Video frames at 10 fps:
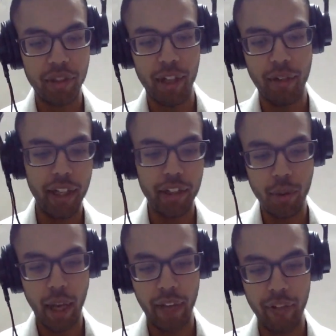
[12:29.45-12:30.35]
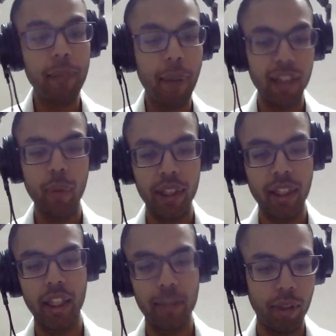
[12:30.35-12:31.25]
side, right? You have, and by the way,
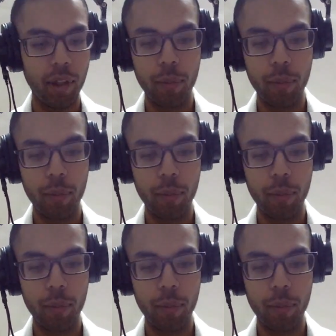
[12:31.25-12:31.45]
the